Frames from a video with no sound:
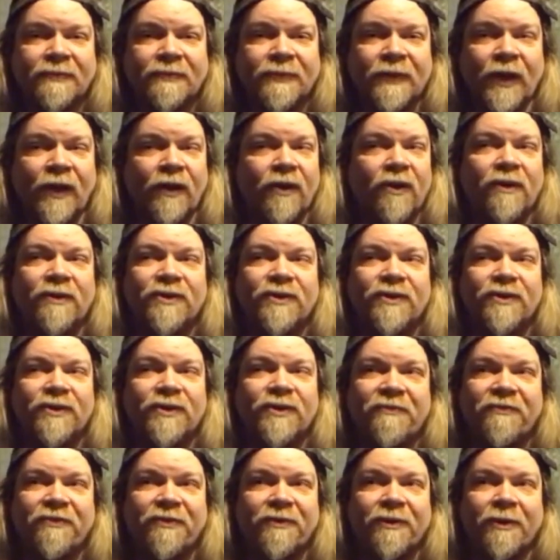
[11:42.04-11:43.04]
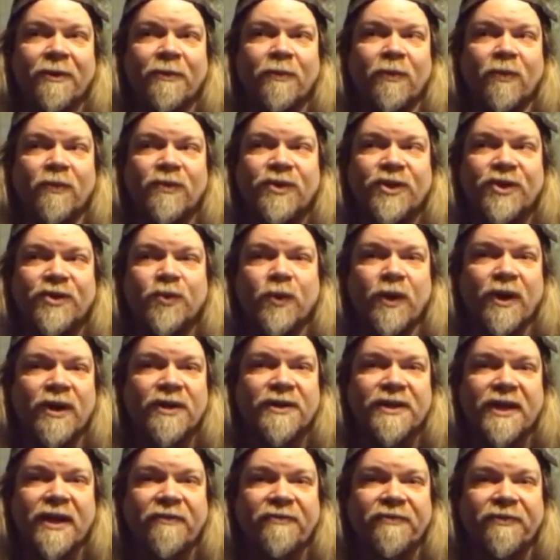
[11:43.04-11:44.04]
It all just came from just
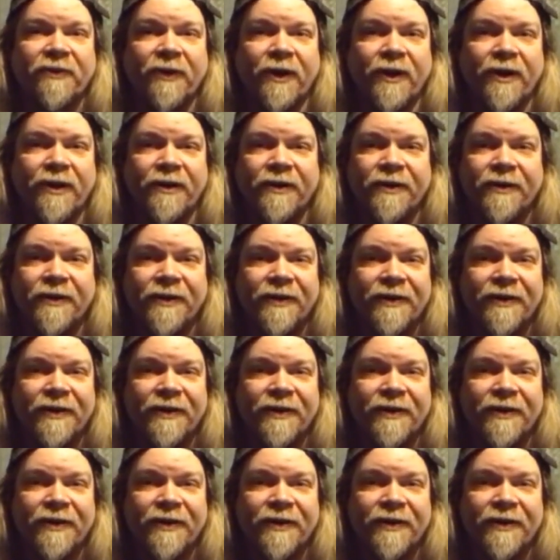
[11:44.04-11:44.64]
wanting to have fun.